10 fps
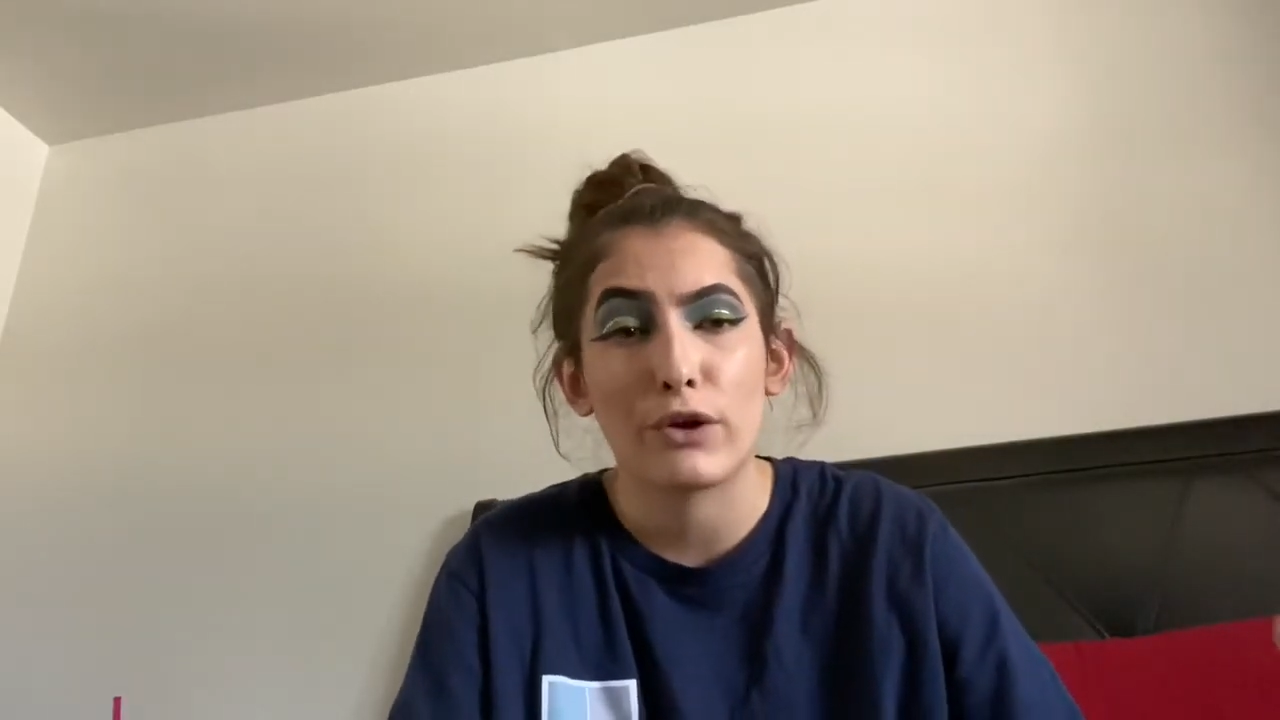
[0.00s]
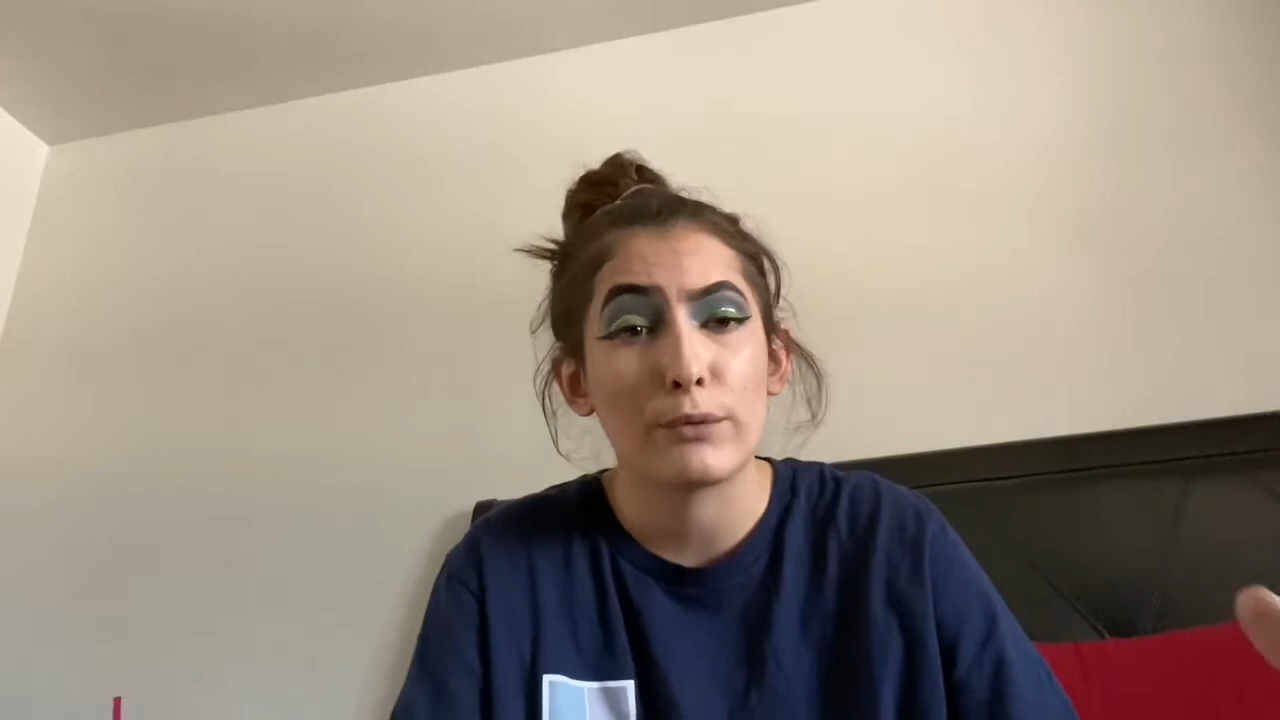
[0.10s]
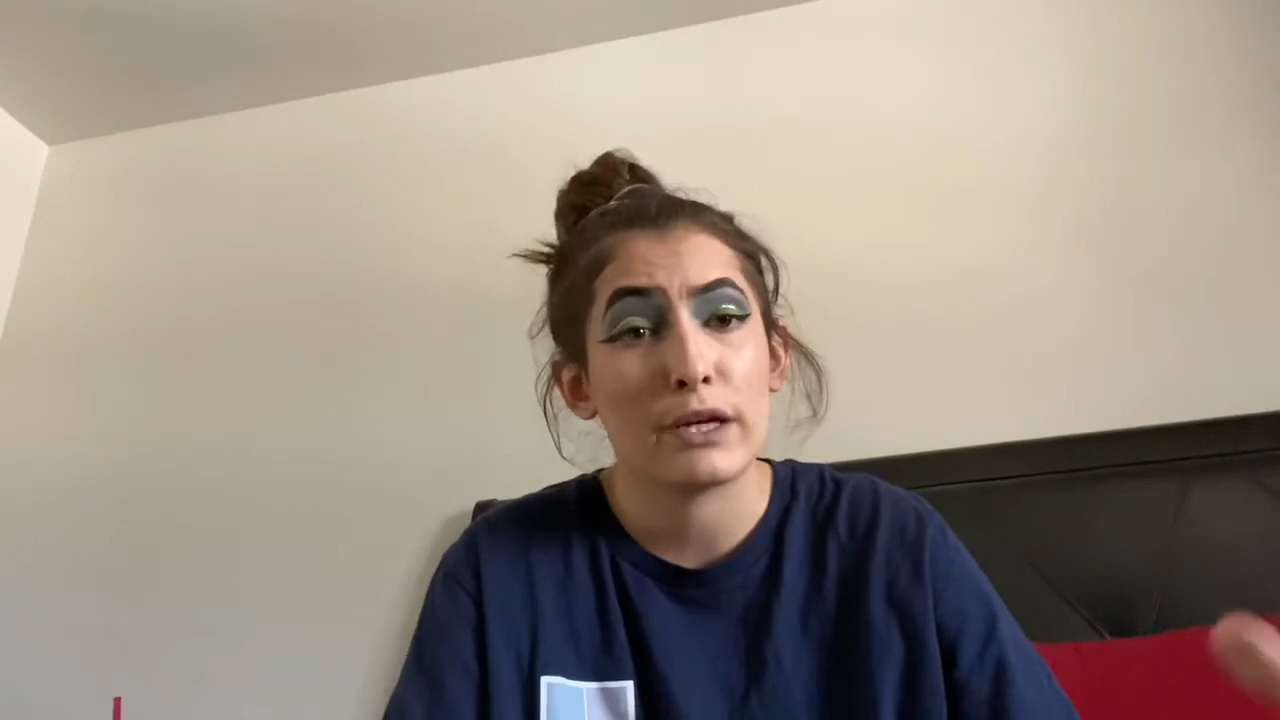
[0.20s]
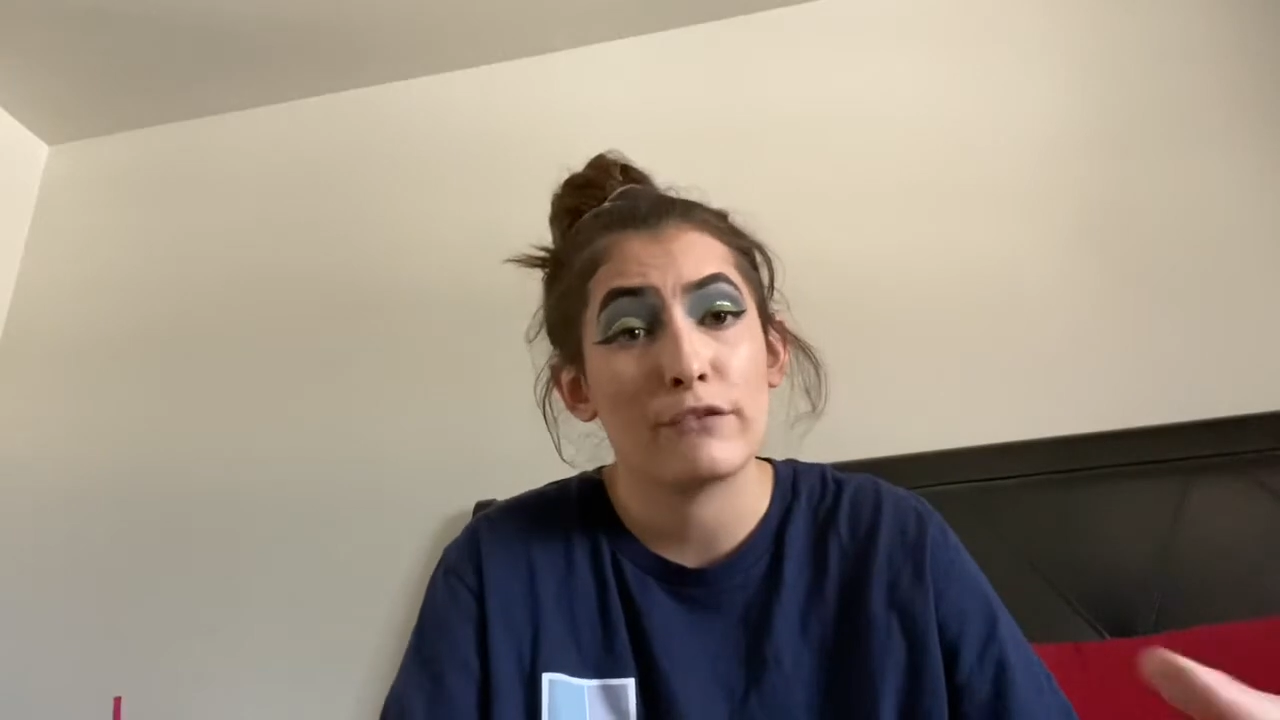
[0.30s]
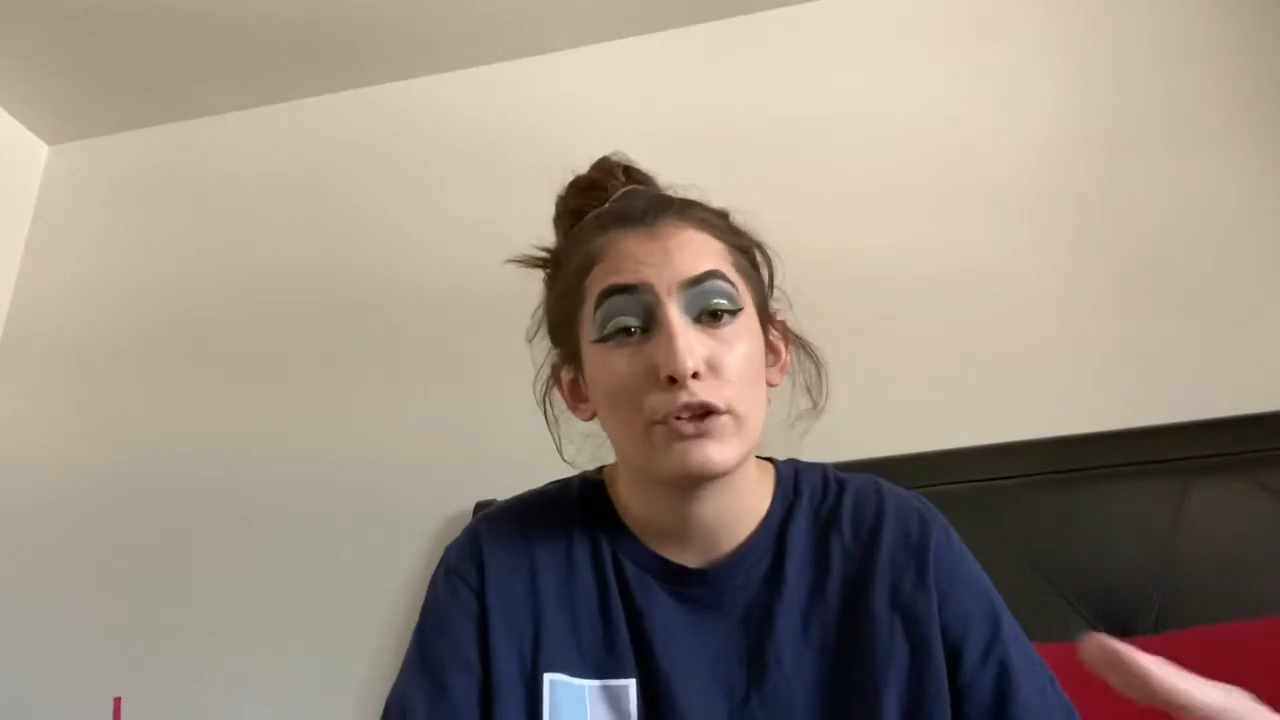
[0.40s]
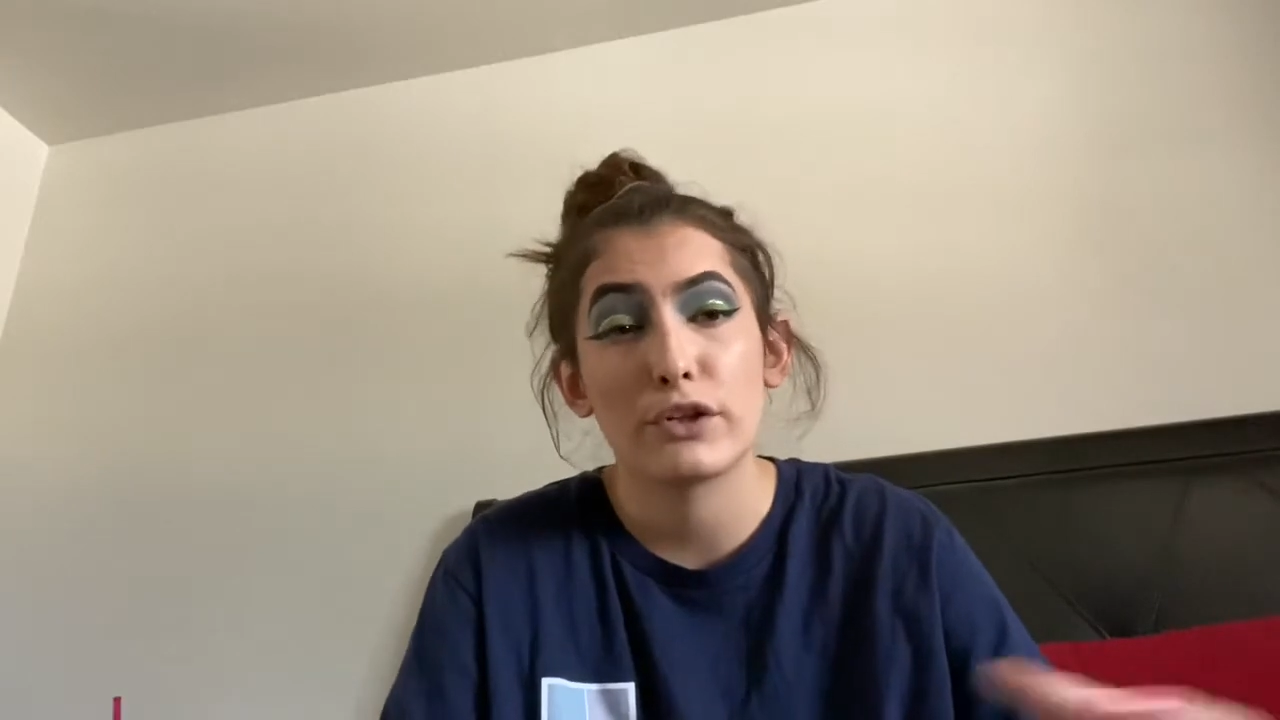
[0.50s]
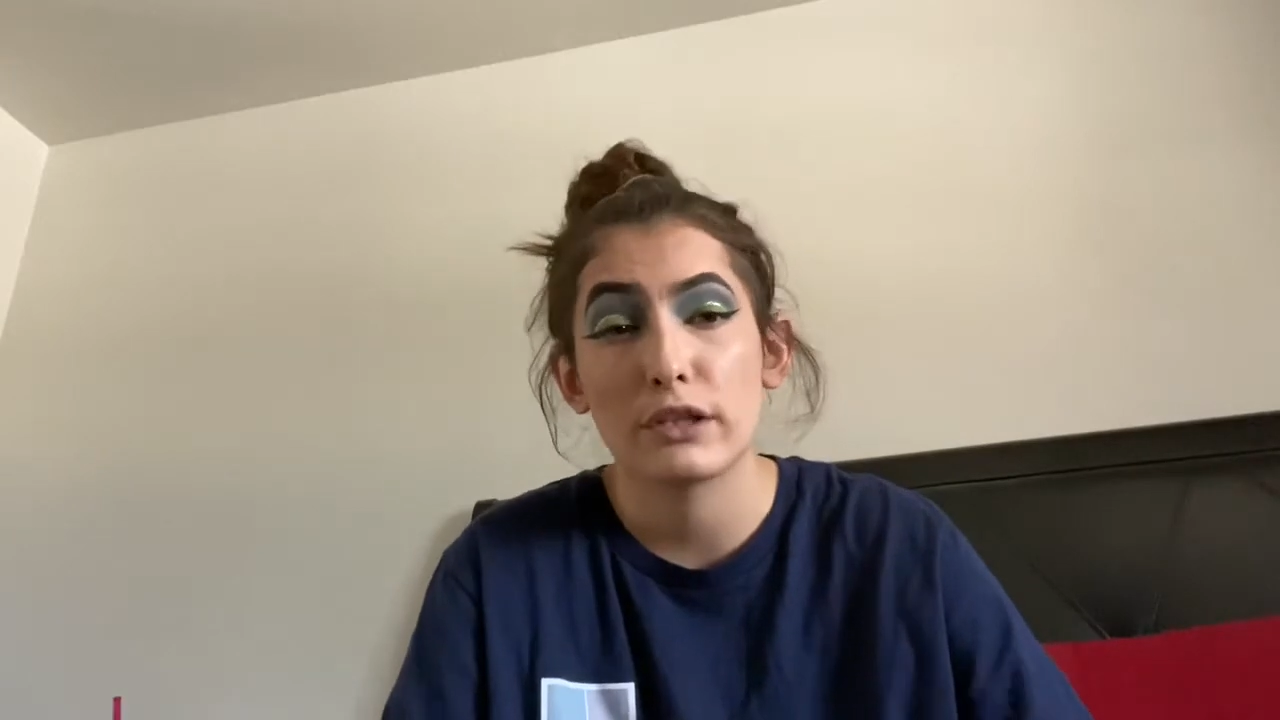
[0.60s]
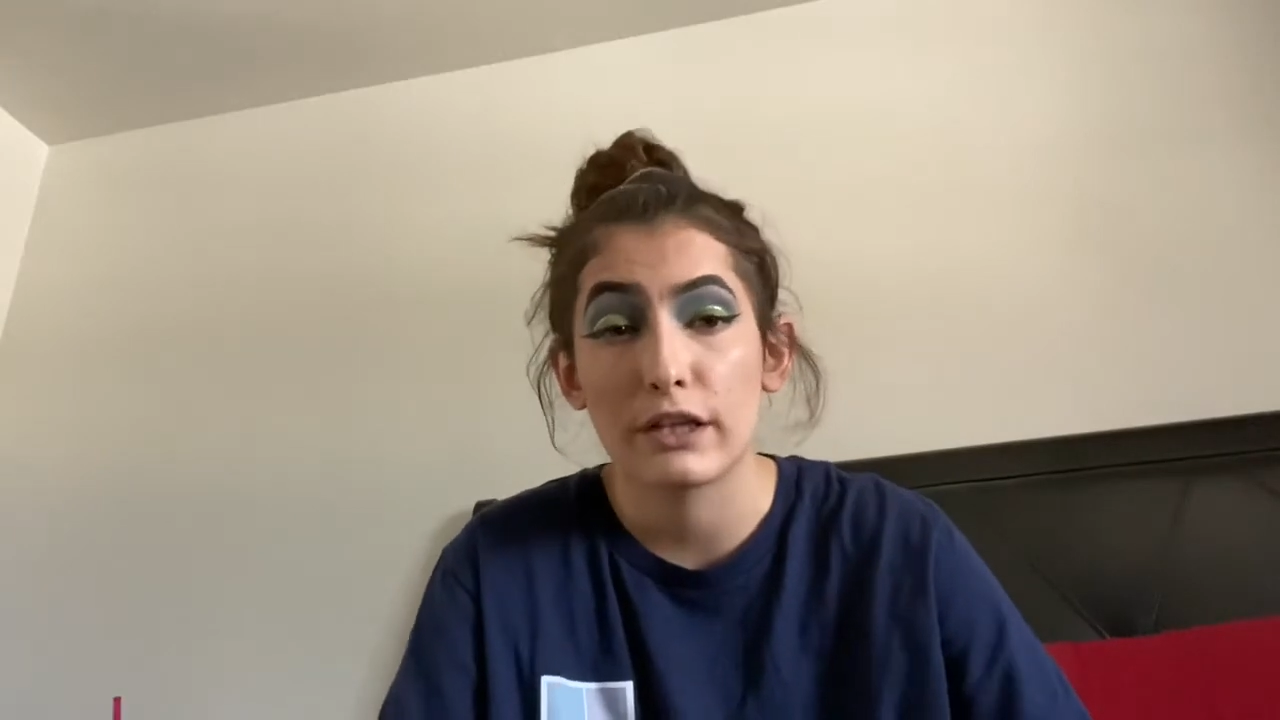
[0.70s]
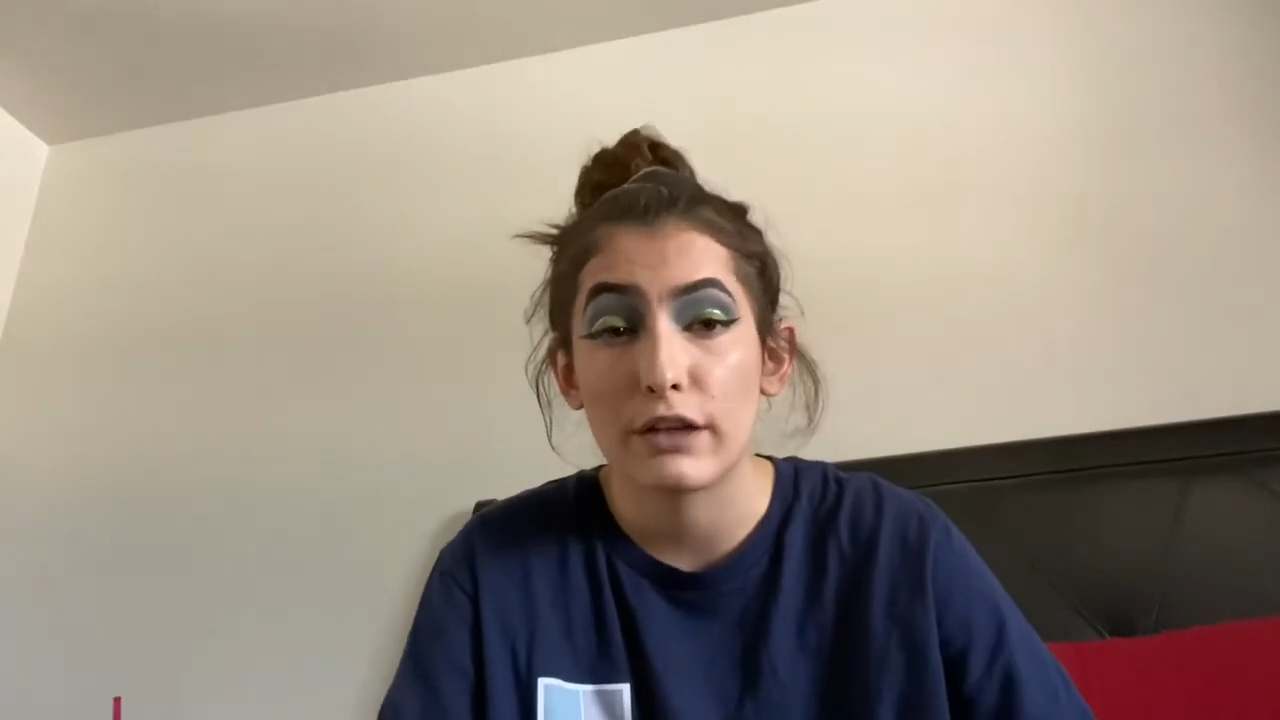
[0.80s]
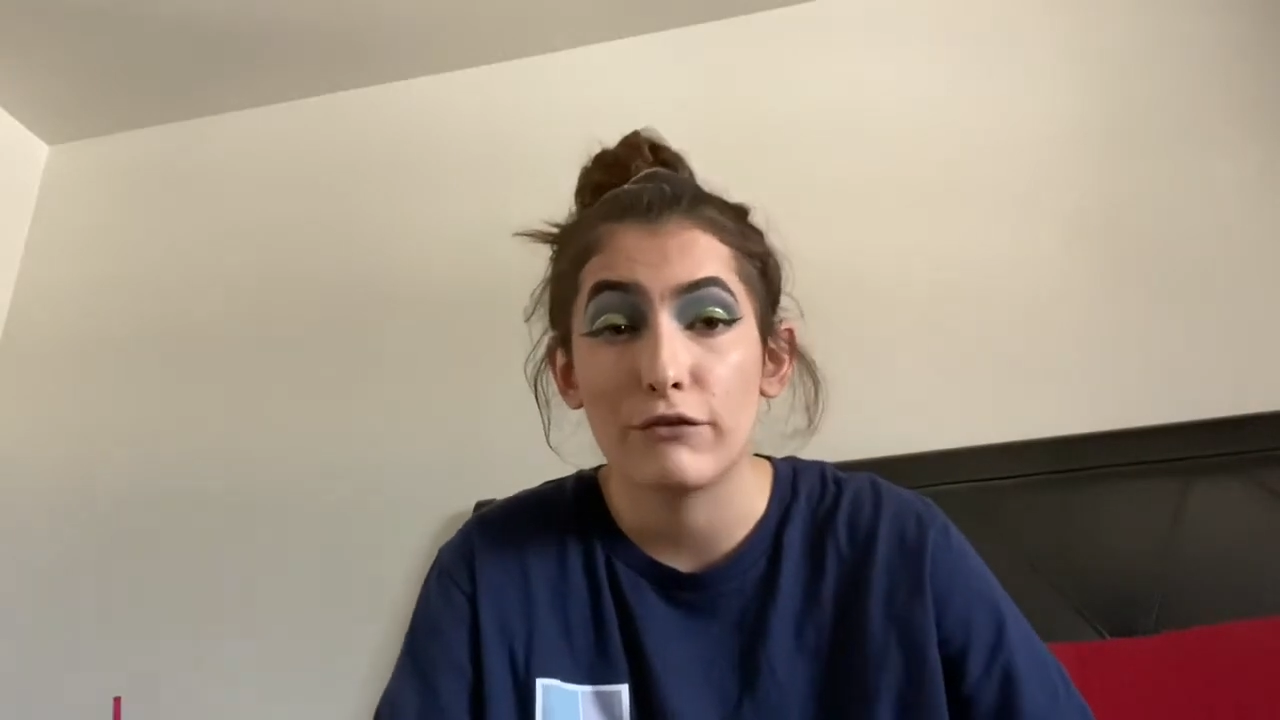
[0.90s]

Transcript: whenever you're looking